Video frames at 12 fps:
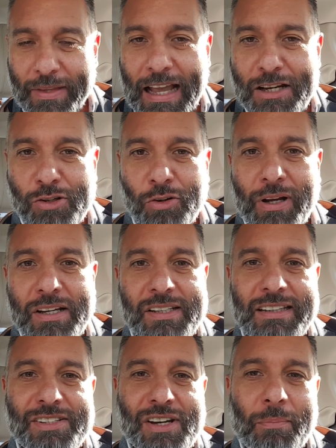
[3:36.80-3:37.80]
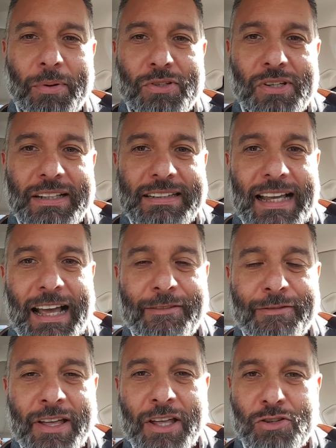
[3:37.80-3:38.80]
As long as in the Champions League they have
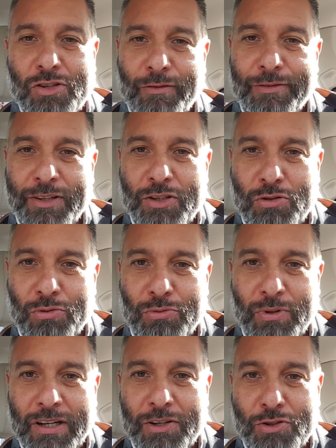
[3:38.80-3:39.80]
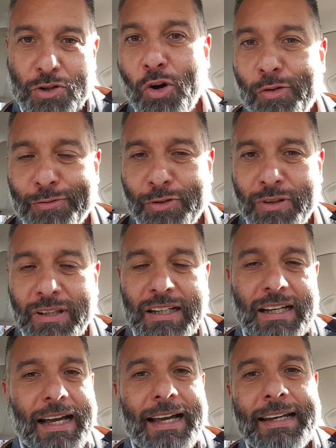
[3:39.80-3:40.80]
something to show for.
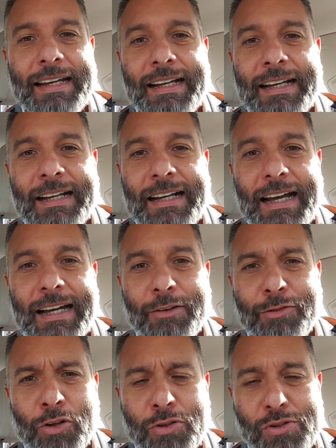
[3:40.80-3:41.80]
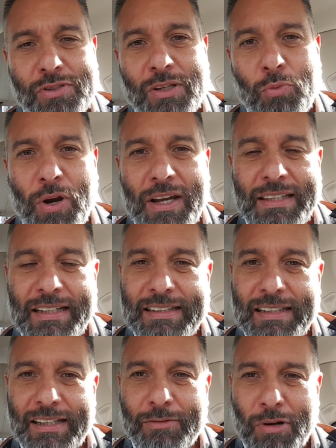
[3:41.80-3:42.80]
And of course, the way that
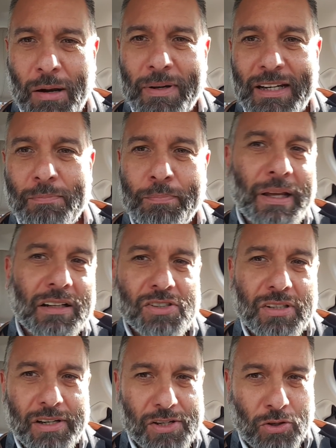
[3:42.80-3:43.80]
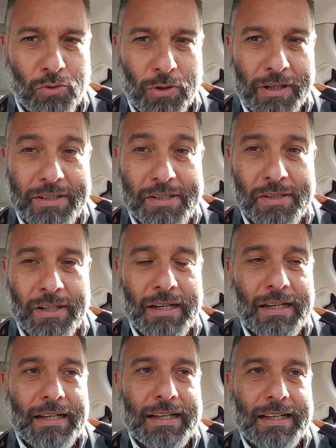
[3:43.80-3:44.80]
Real Madrid builds their squads
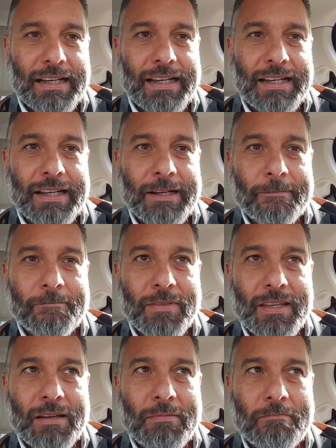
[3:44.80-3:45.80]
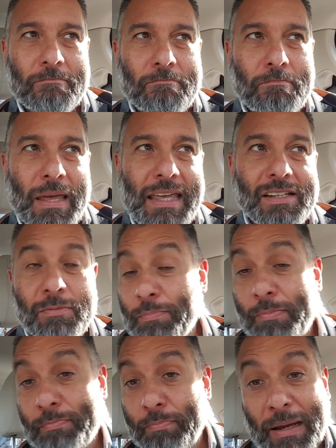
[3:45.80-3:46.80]
makes,
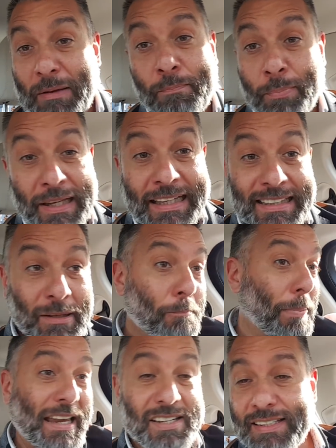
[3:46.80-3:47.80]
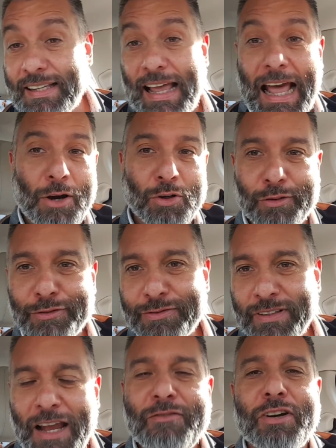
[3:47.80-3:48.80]
by picking the best out
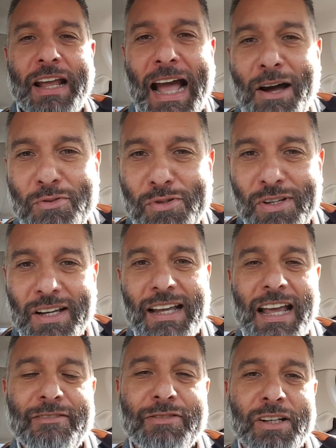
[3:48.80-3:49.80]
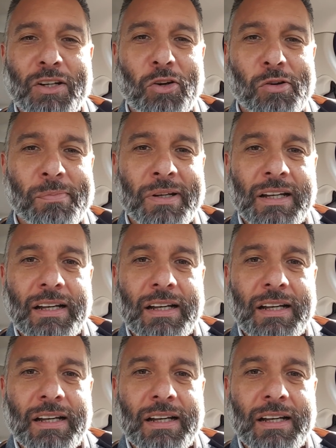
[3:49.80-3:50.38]
of every house, every club,